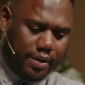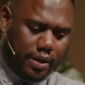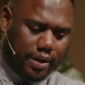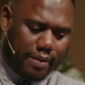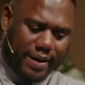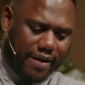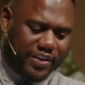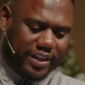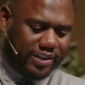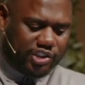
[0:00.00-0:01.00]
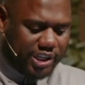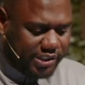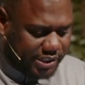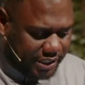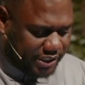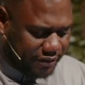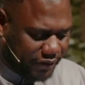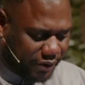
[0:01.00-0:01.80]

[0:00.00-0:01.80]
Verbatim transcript: about the logistics of her